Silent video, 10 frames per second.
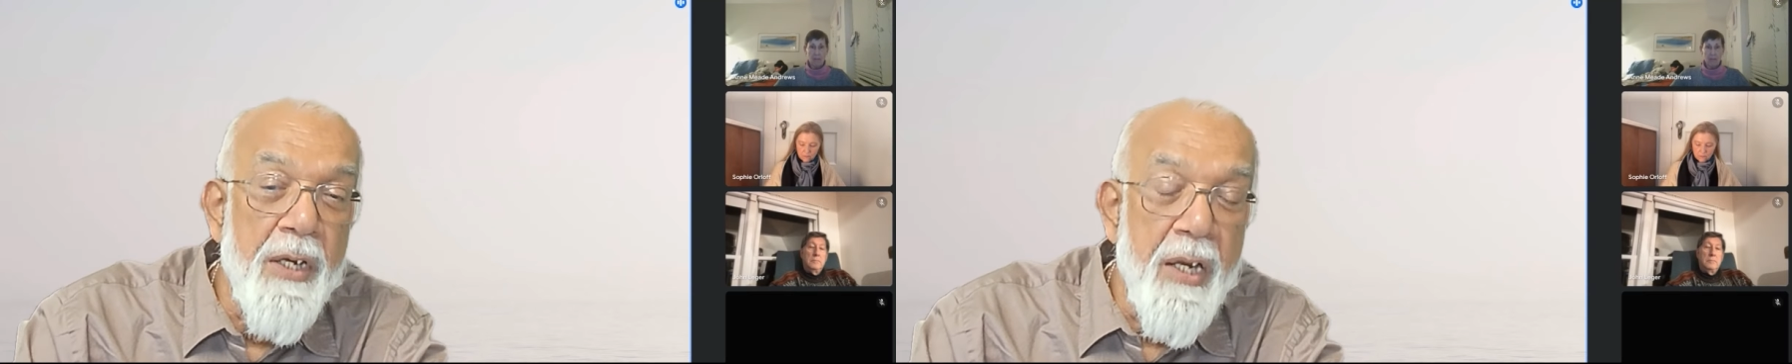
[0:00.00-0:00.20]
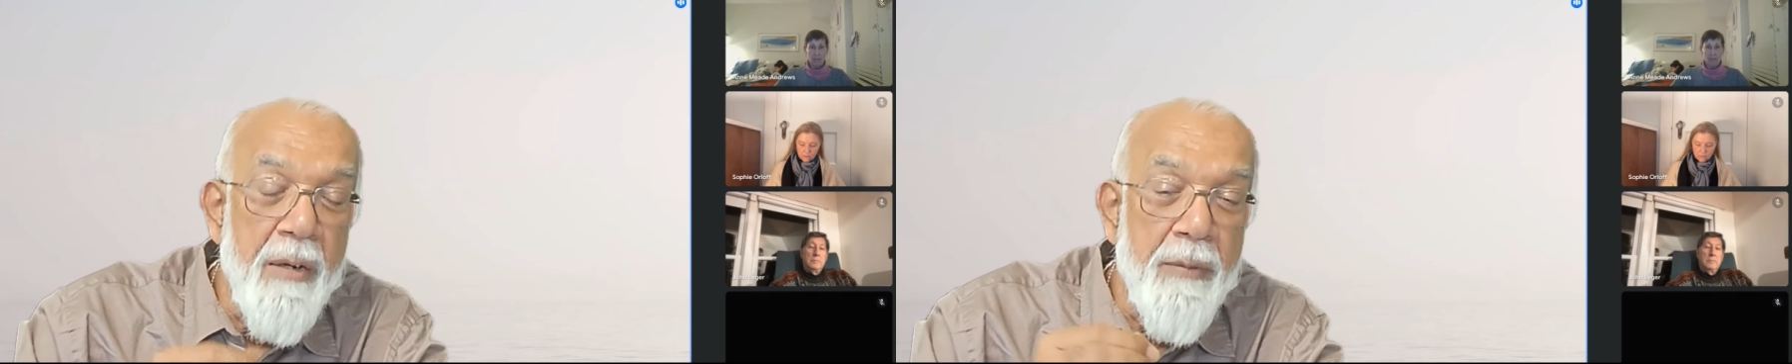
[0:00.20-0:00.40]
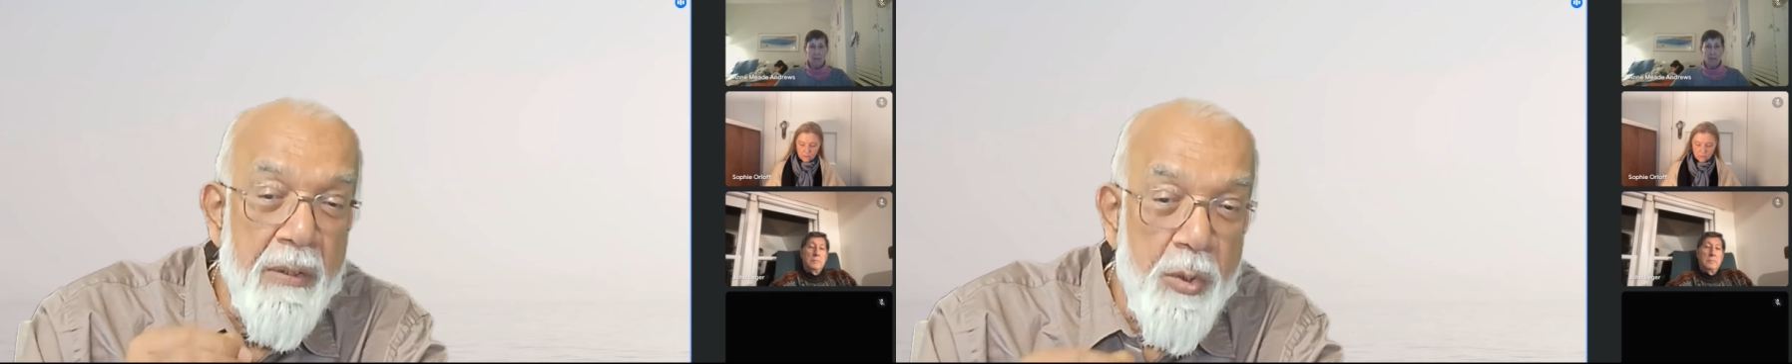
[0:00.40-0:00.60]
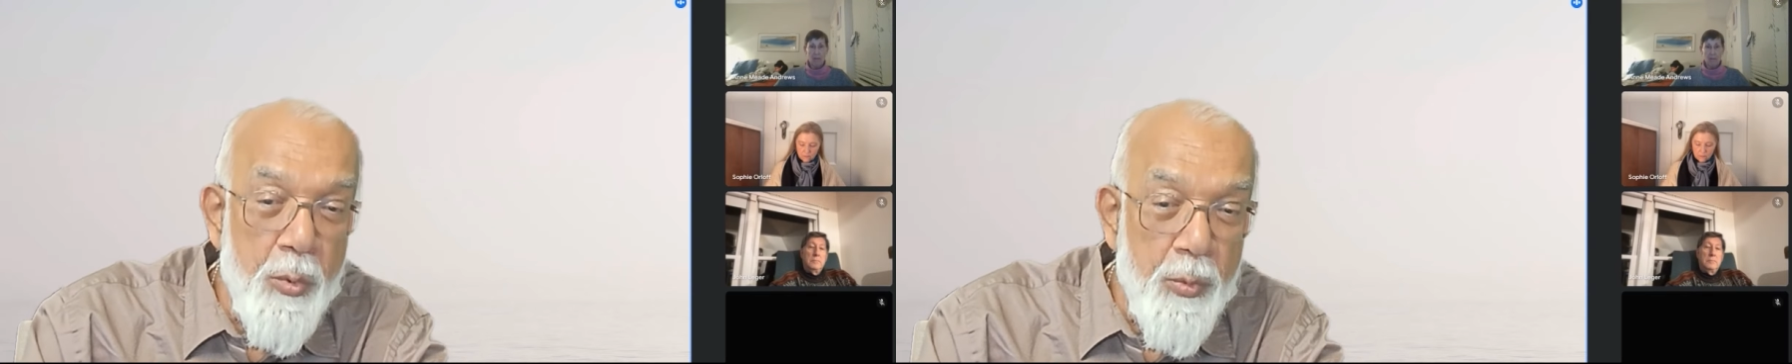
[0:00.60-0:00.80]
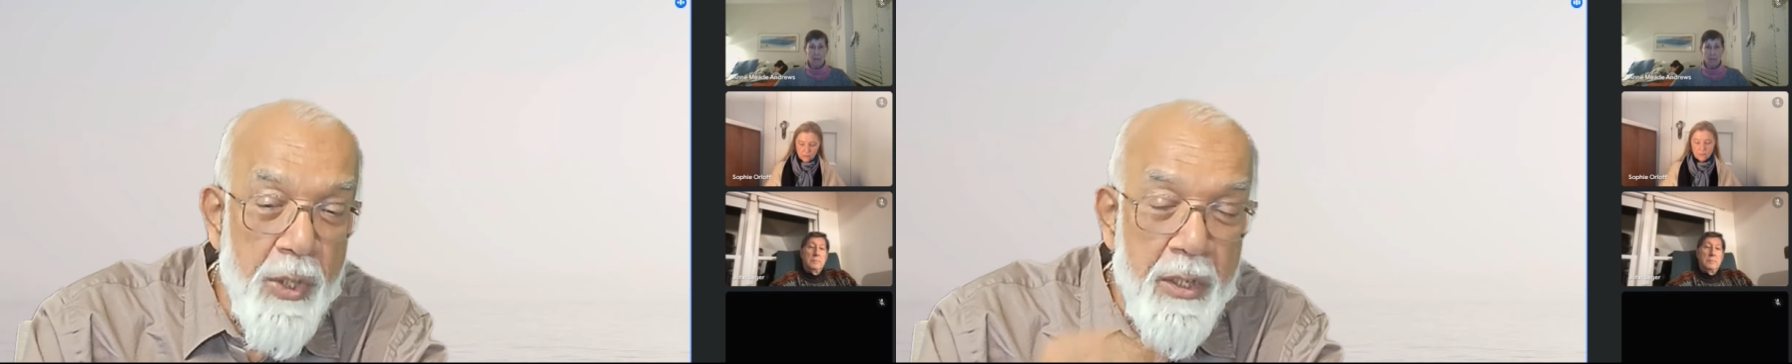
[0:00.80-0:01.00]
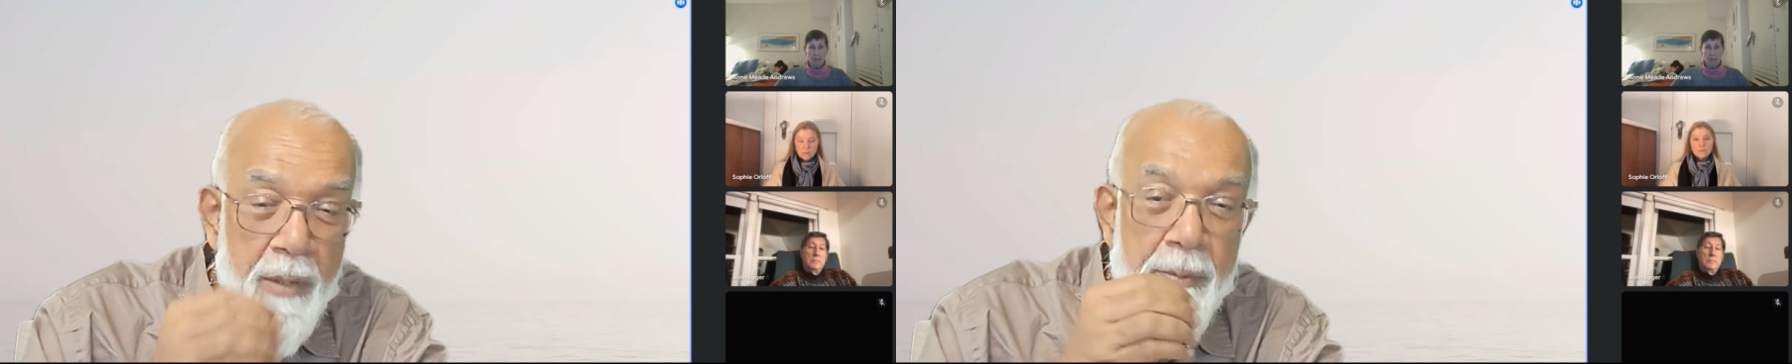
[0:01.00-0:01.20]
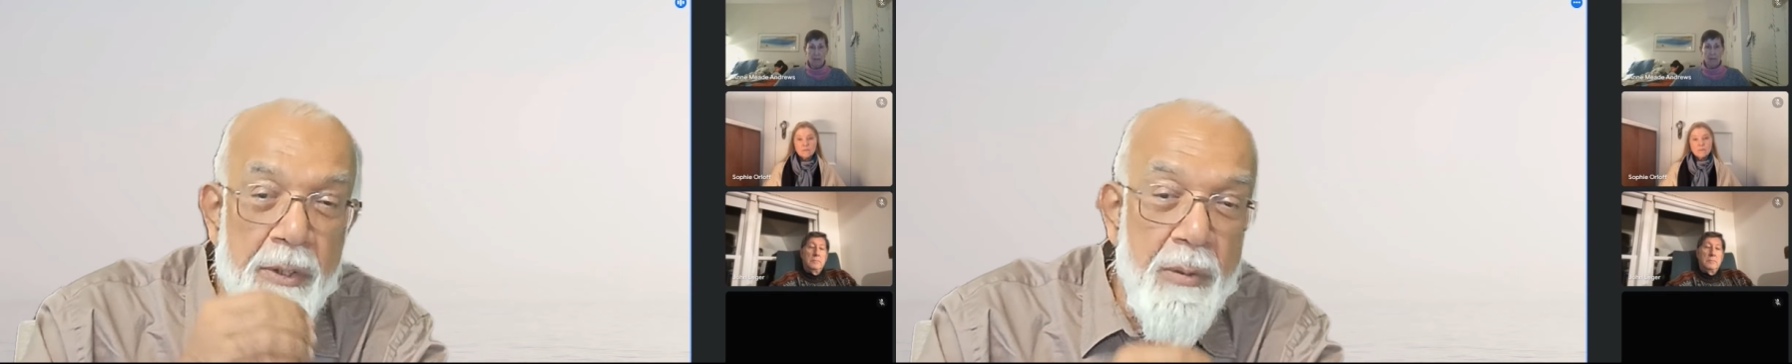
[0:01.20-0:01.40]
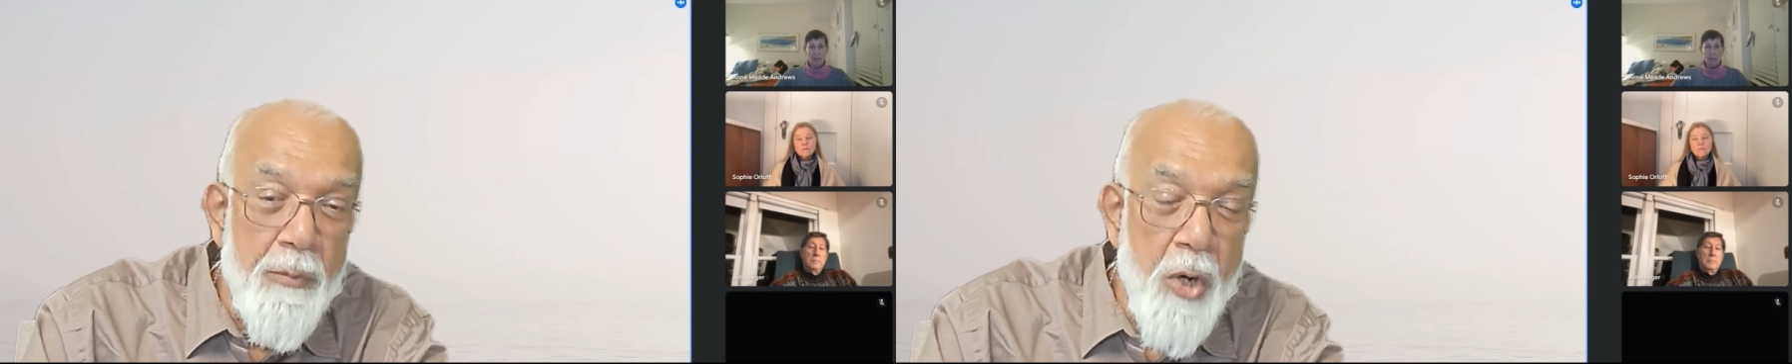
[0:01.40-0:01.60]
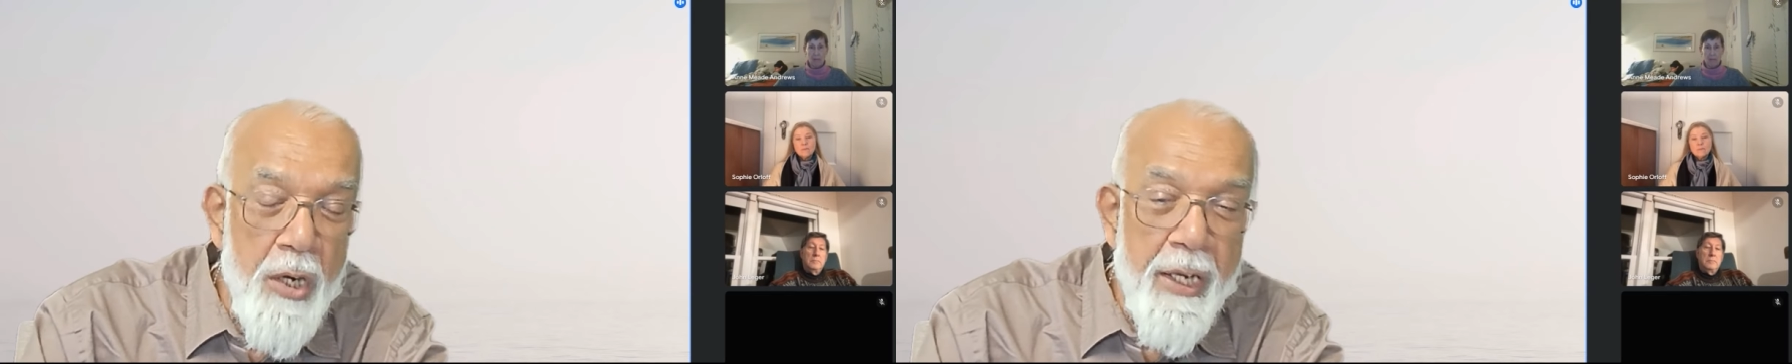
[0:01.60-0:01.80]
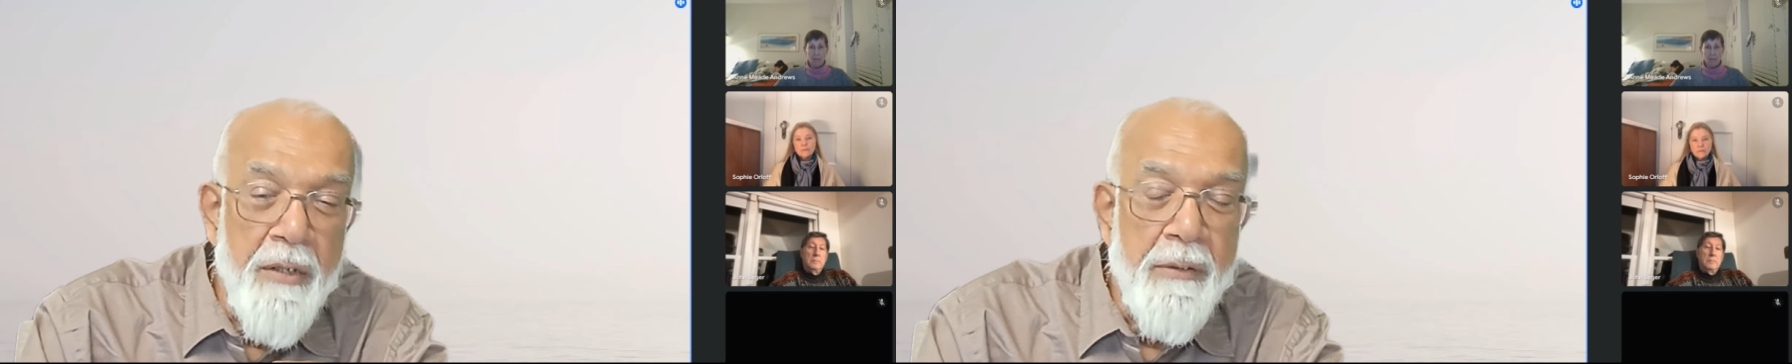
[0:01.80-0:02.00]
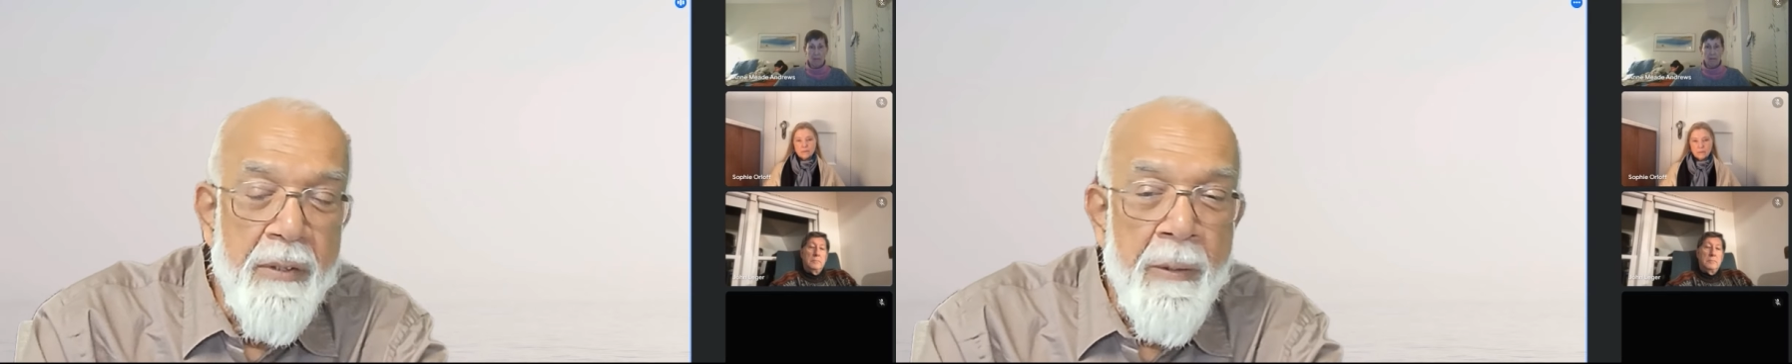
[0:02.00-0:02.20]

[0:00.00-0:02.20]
day when you wake up in the morning